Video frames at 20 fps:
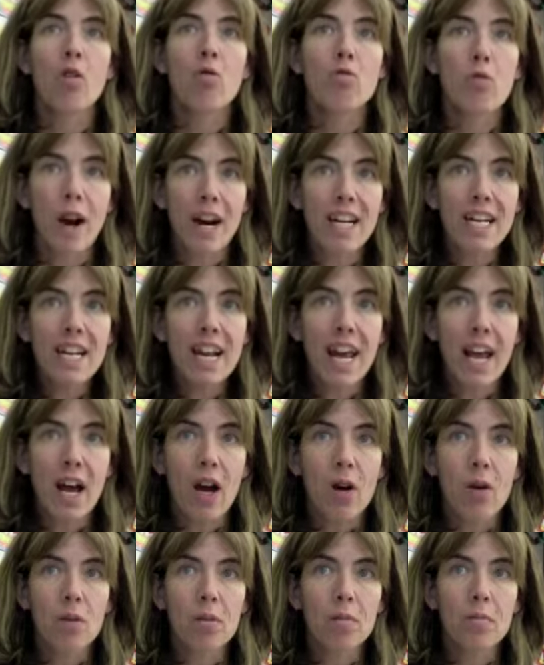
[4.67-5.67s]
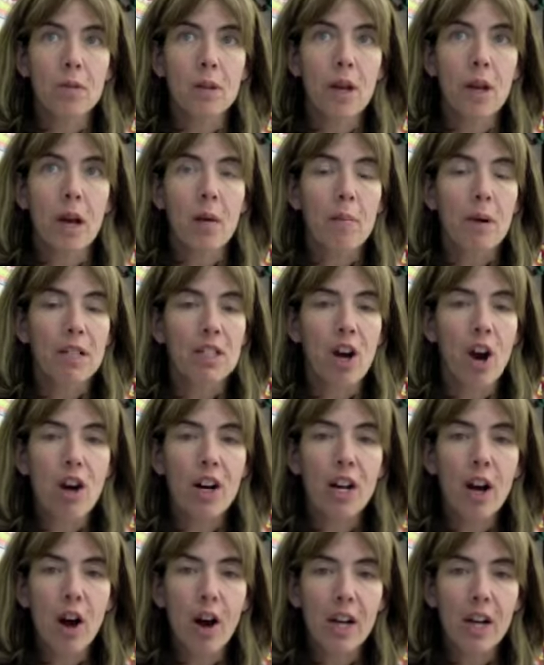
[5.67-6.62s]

Right now, my target